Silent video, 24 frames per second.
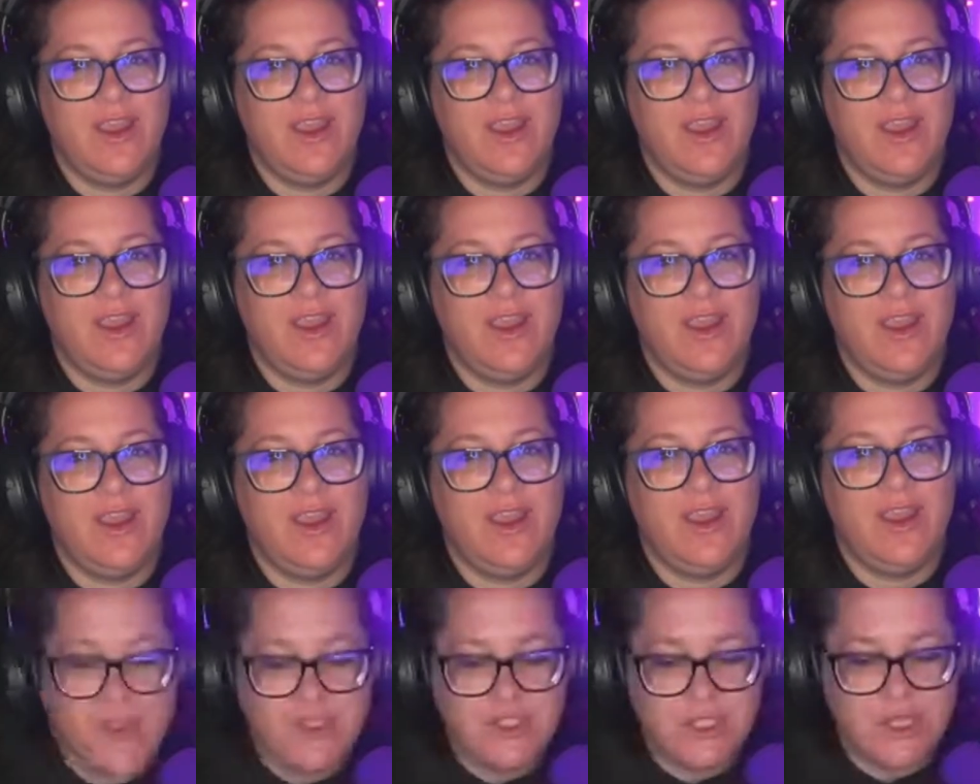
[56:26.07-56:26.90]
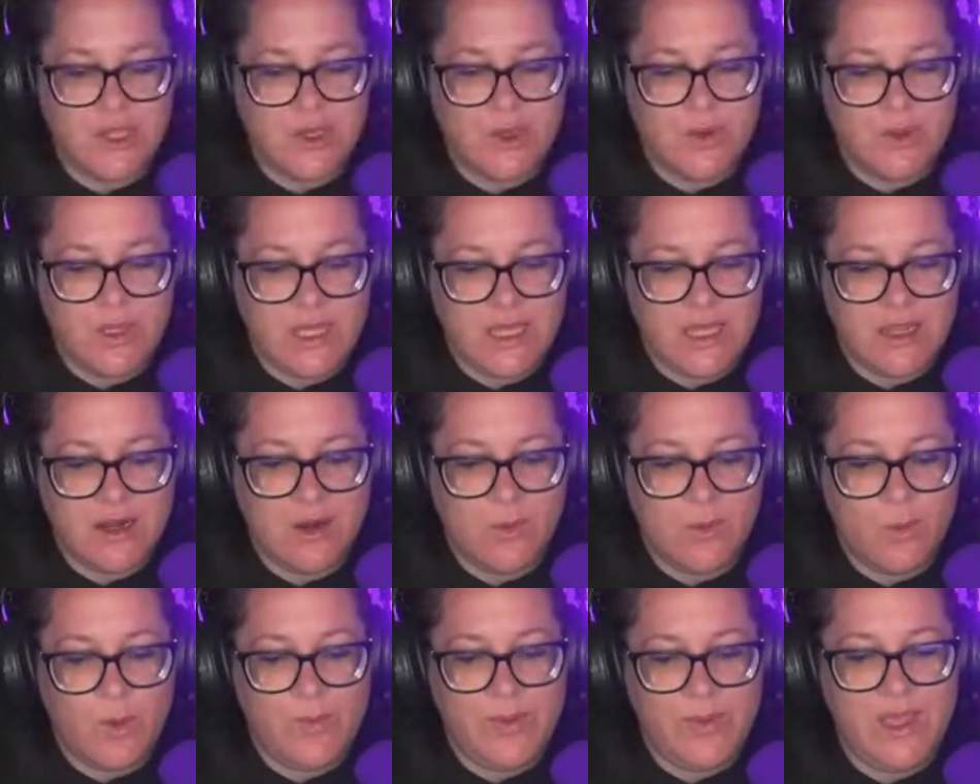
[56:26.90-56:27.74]
Metso
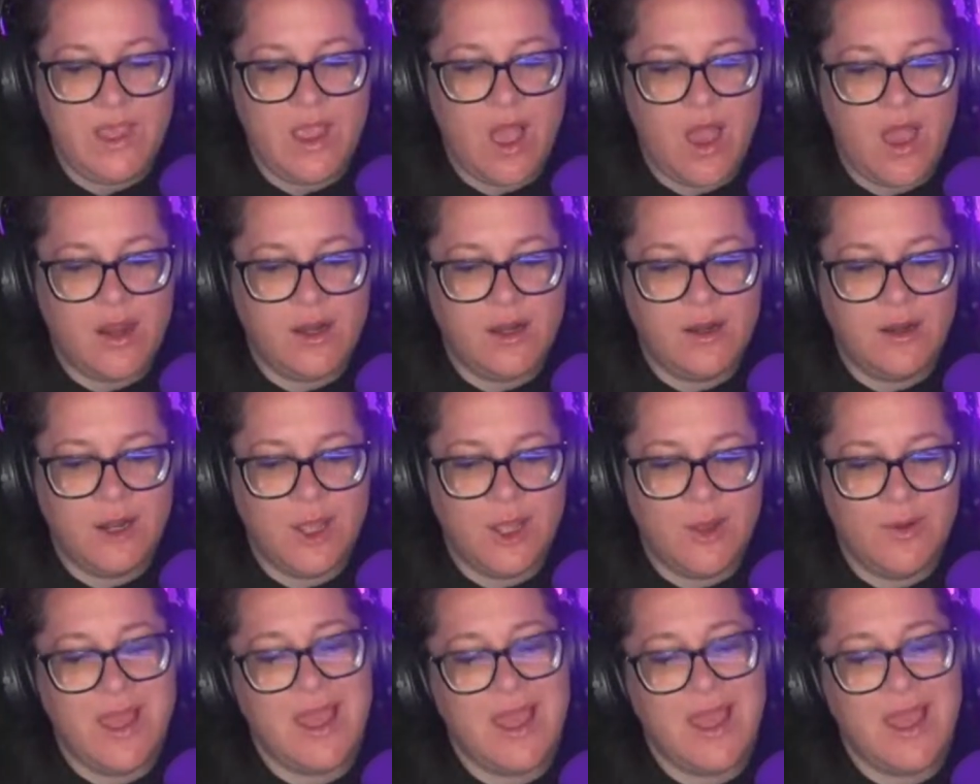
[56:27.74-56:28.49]
here will be on her own.